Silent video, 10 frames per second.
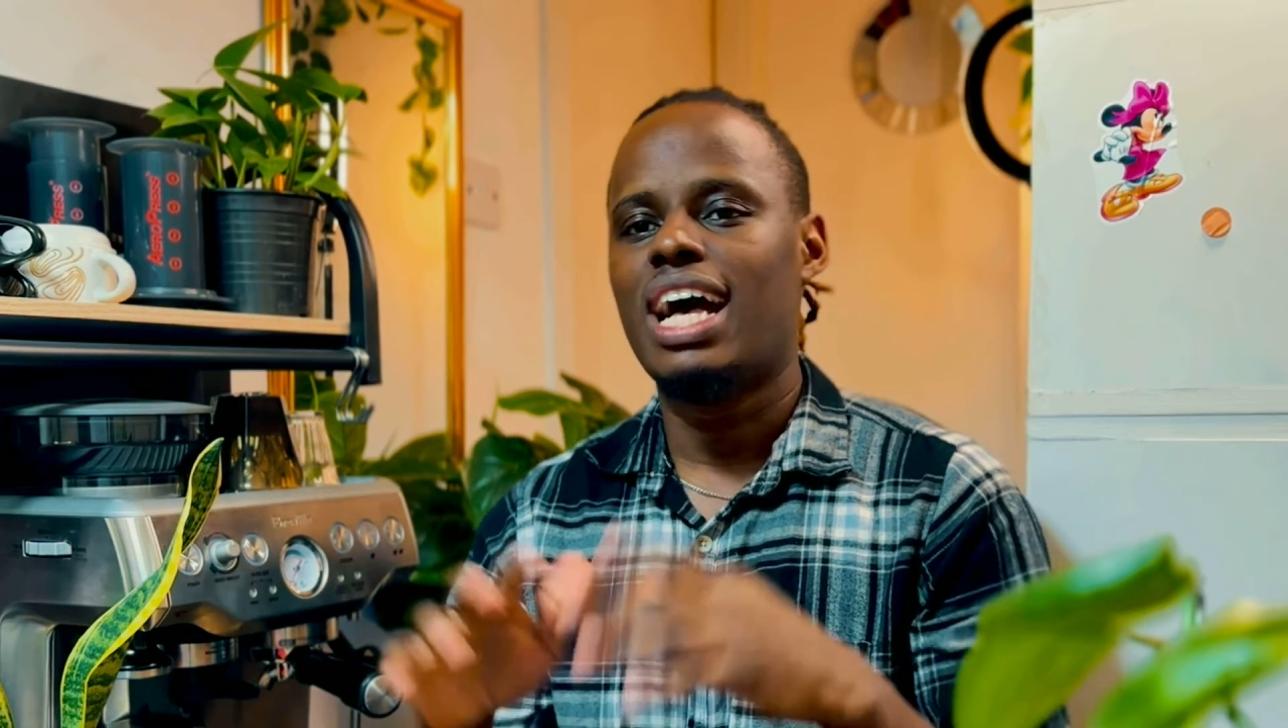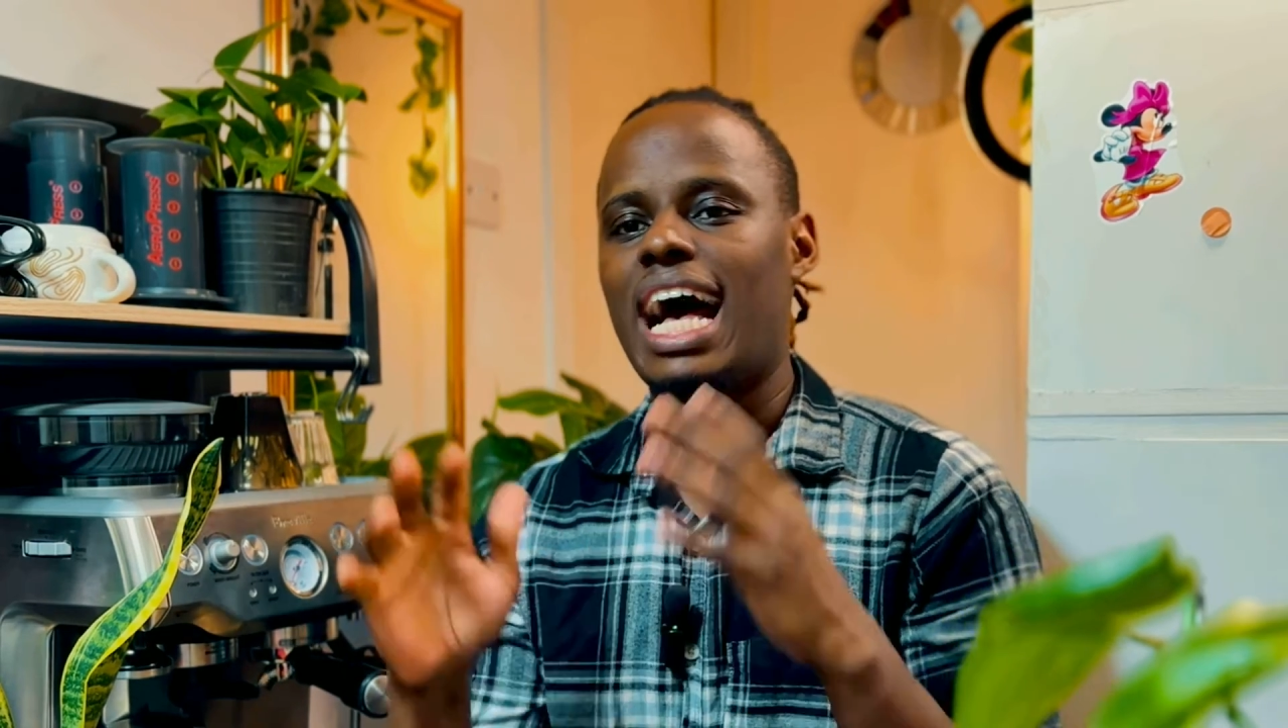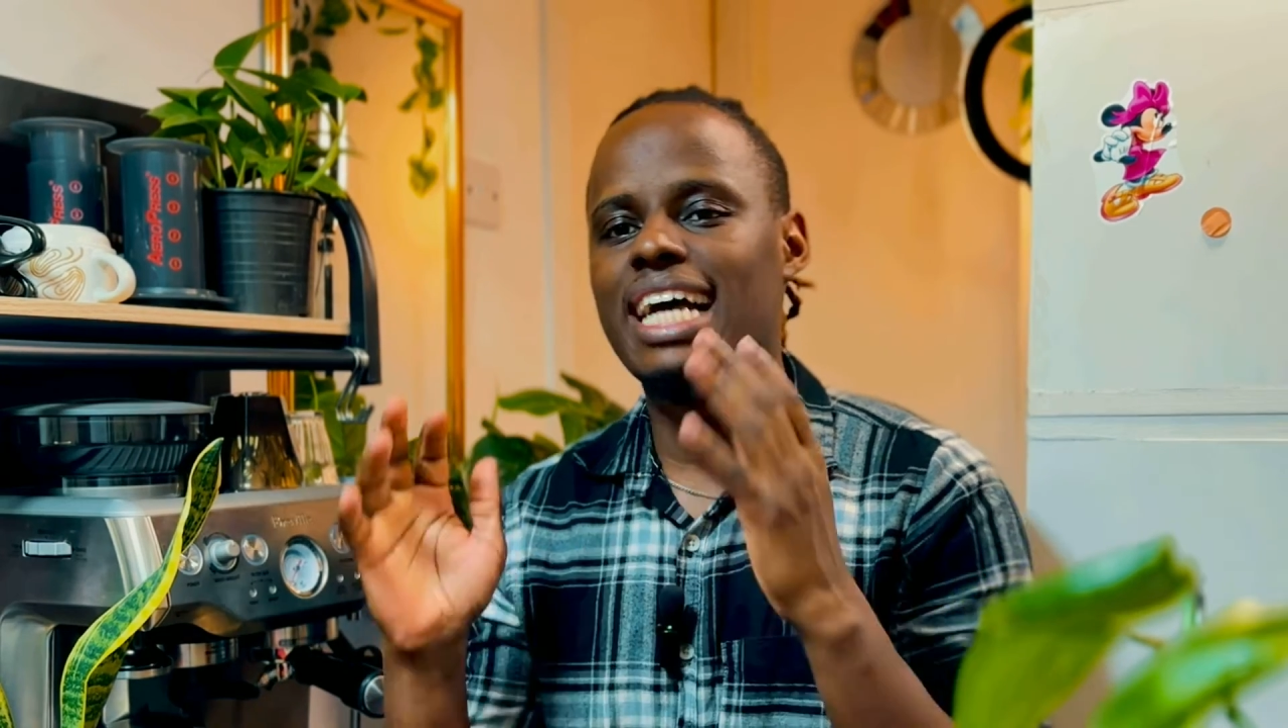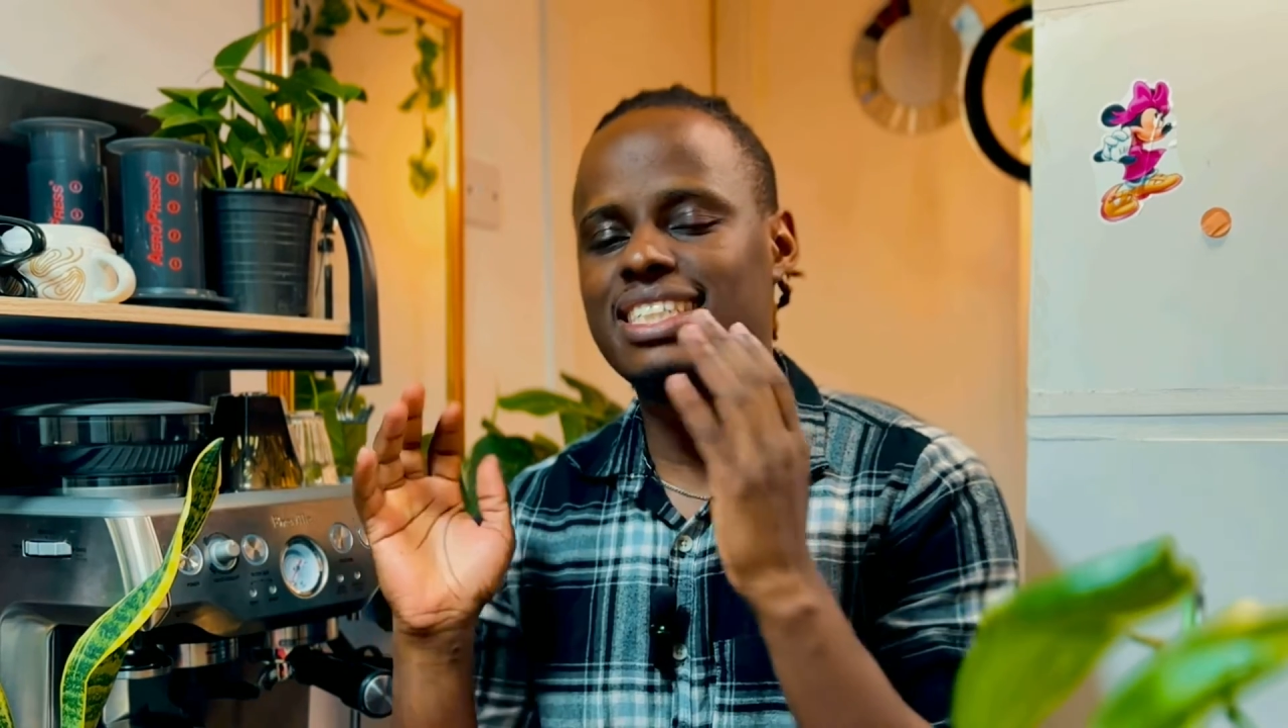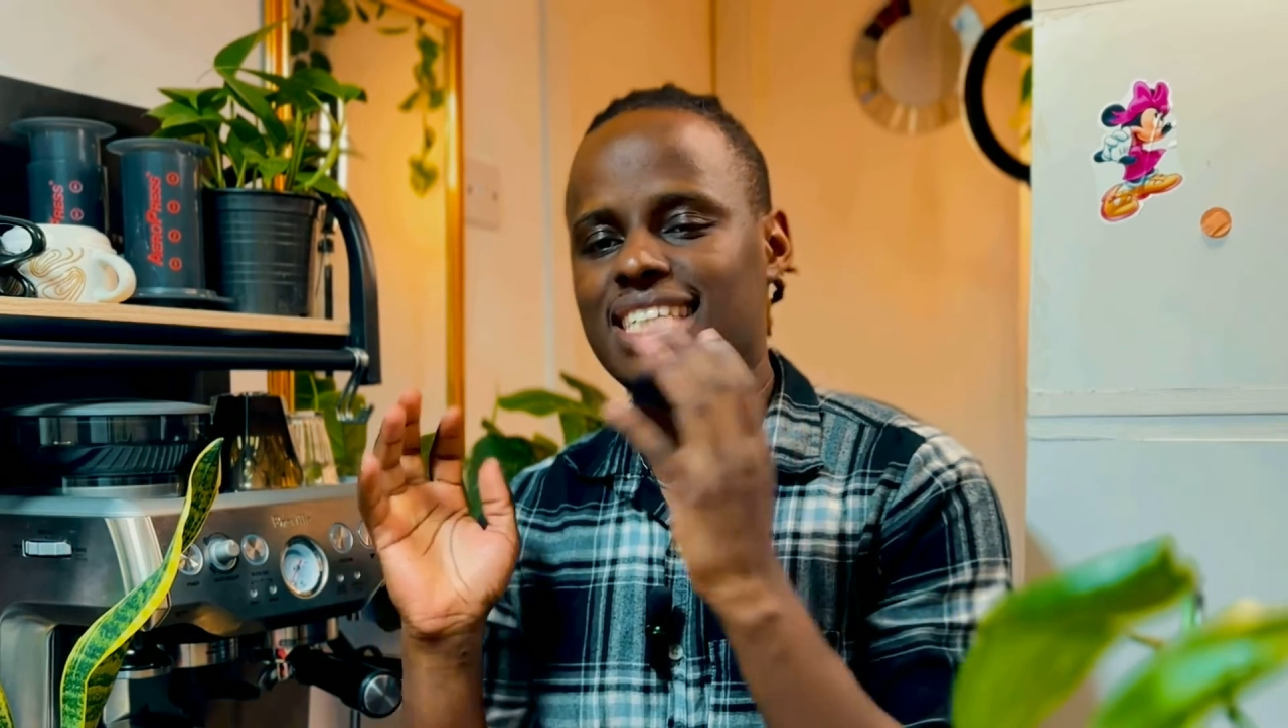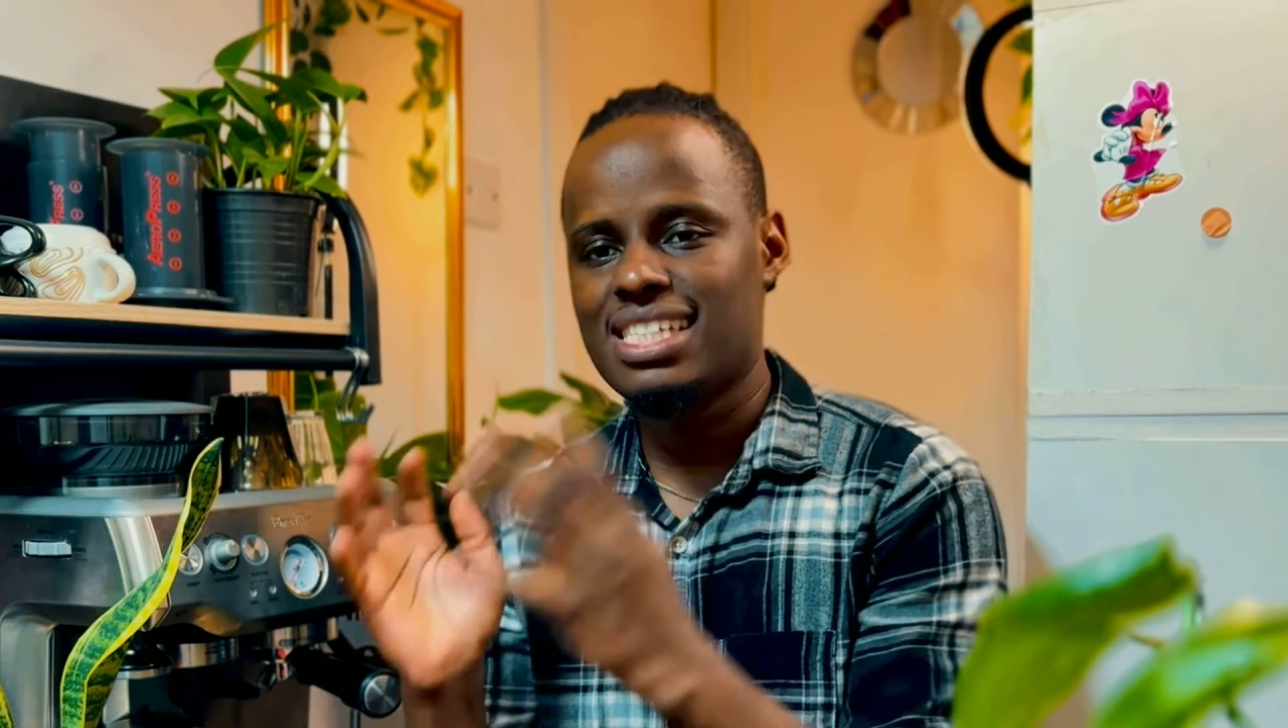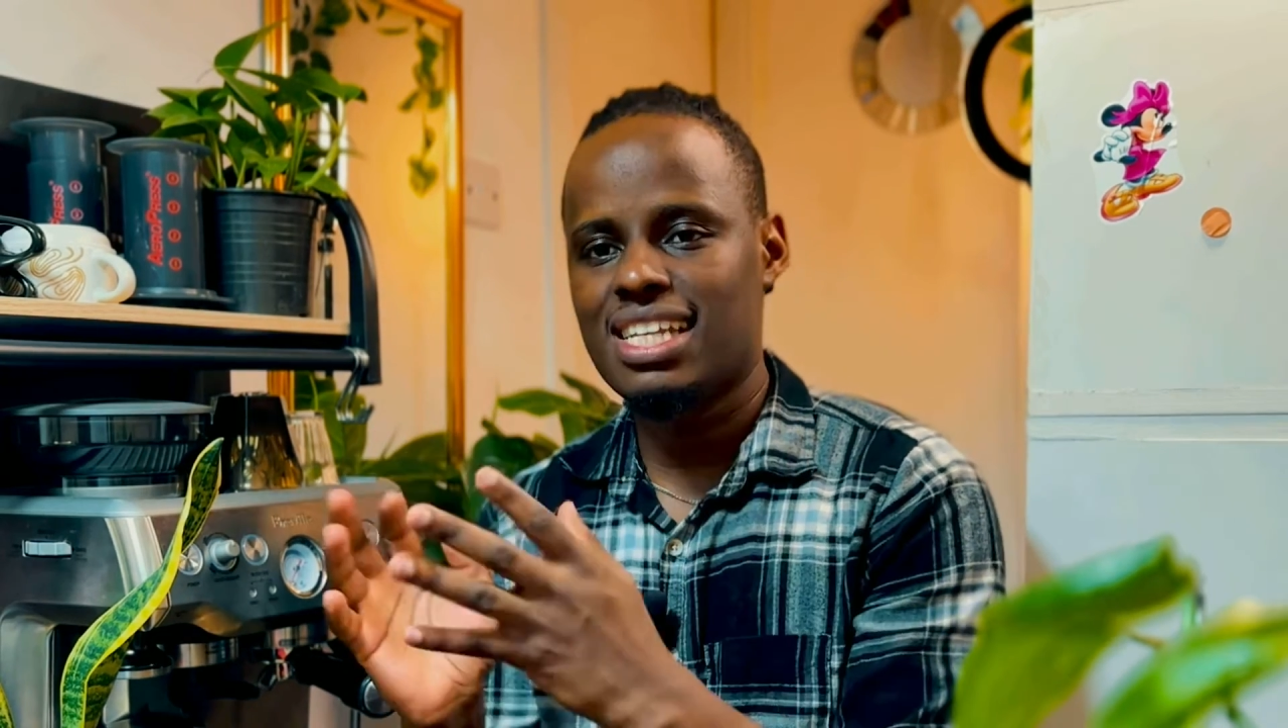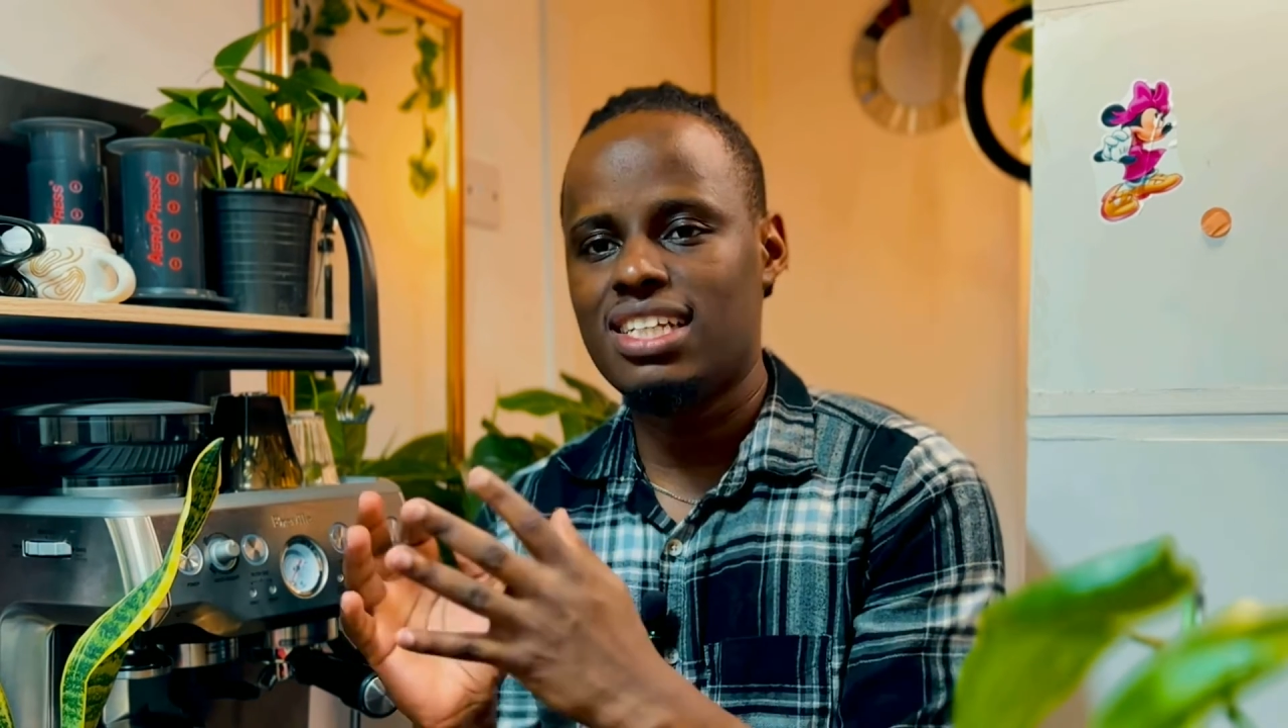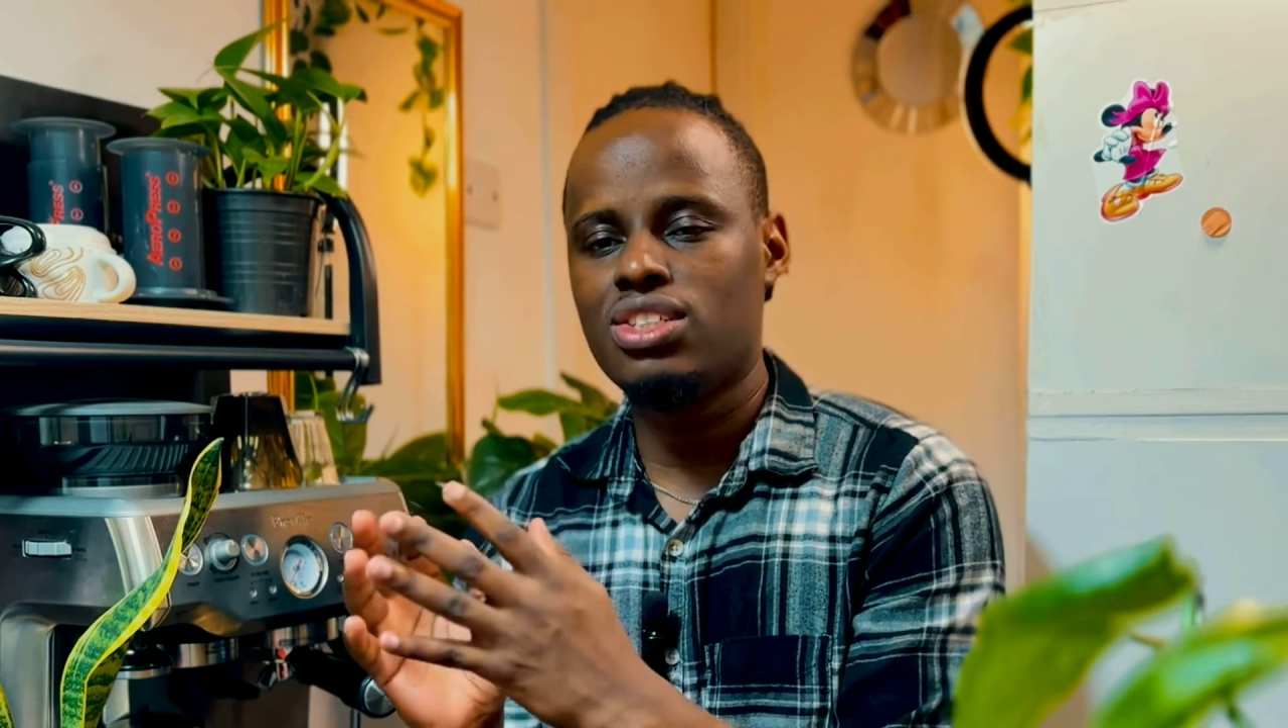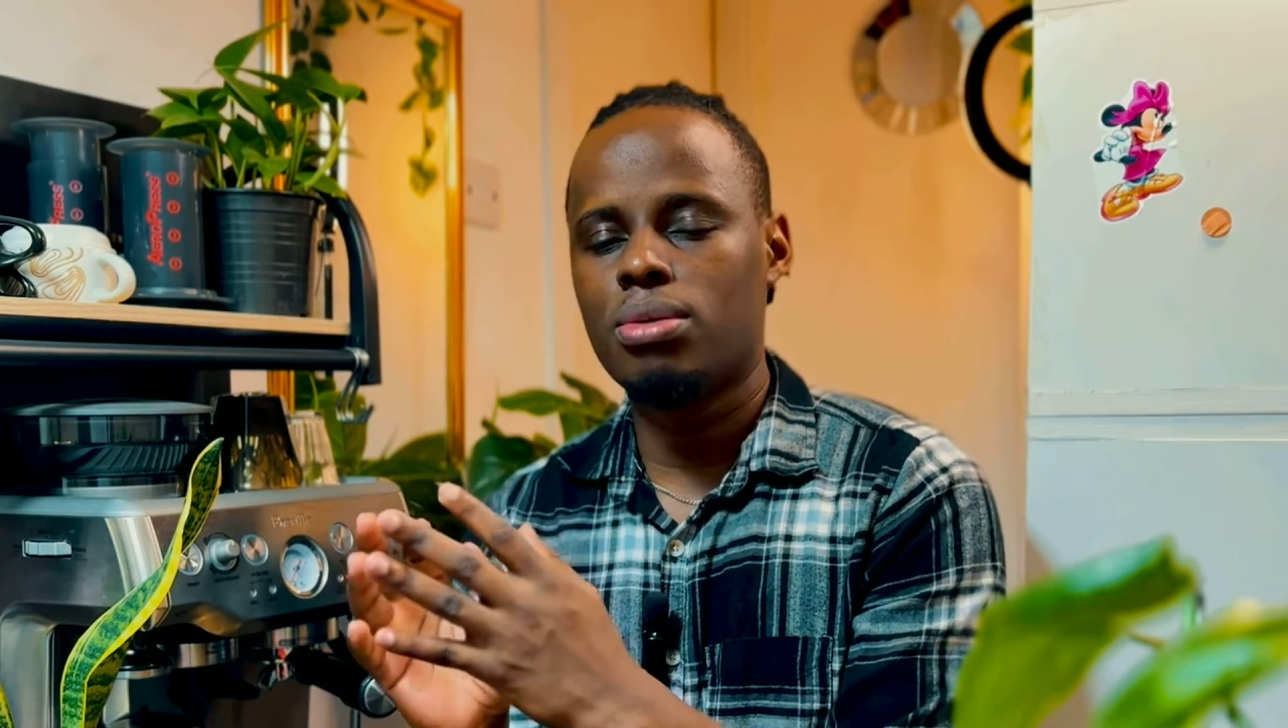and just a little